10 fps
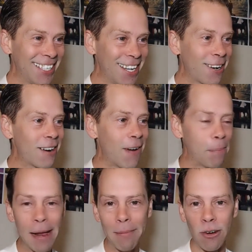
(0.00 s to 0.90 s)
Not if I
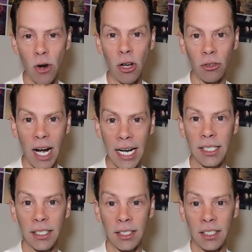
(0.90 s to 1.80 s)
play my role right.
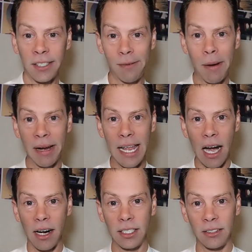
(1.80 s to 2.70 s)
If I play my
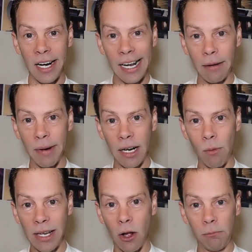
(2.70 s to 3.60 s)
character right, I can wake
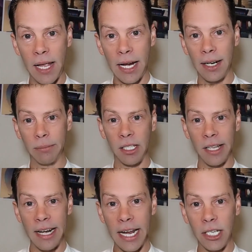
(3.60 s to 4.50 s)
the whole planet up to their
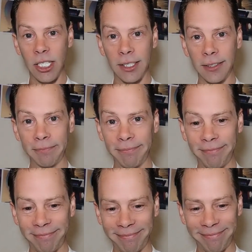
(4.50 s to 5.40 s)
nature.
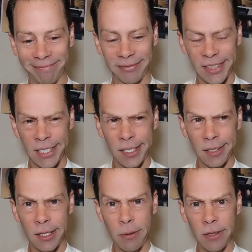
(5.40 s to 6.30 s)
What's
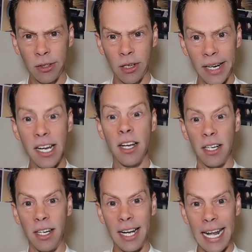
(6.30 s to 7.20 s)
the point of the story?
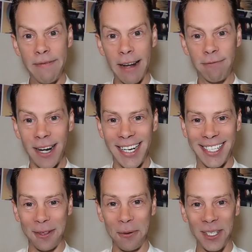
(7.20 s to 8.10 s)
I love that phrase.
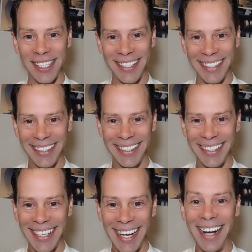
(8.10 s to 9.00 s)
The world's,
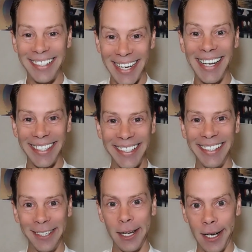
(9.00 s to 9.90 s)
how dare you?
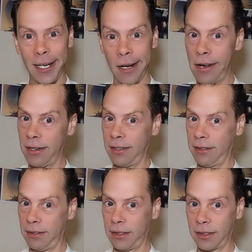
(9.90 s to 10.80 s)
Yeah, I know.
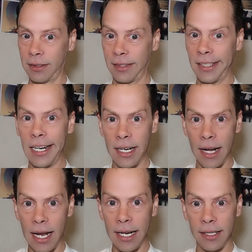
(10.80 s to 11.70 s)
Stand at
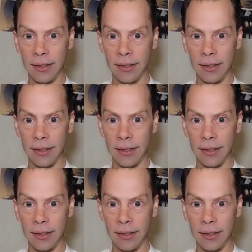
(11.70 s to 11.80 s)
9.